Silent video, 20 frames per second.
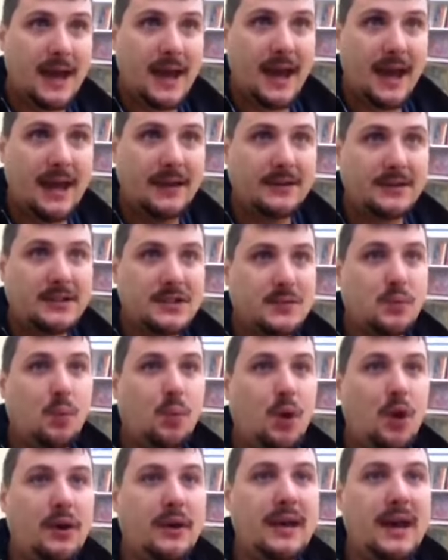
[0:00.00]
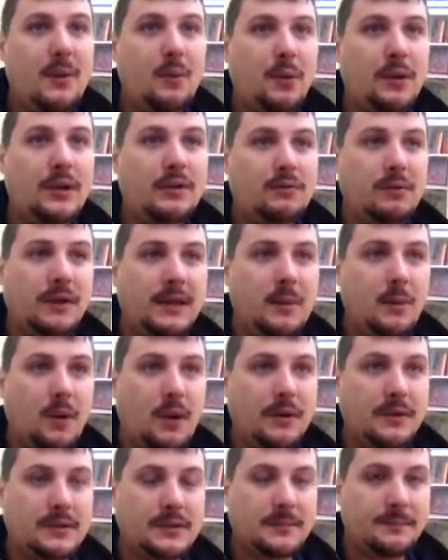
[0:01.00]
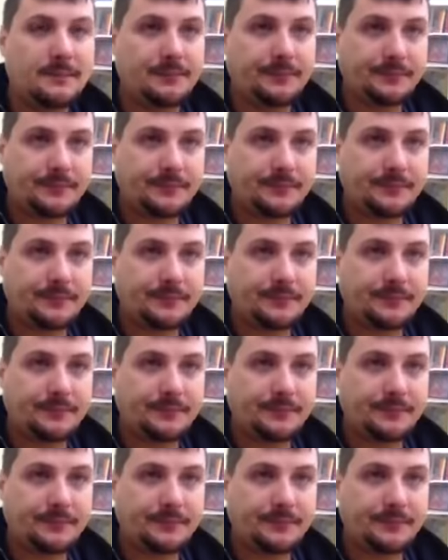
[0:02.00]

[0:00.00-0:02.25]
and just work out what you really want.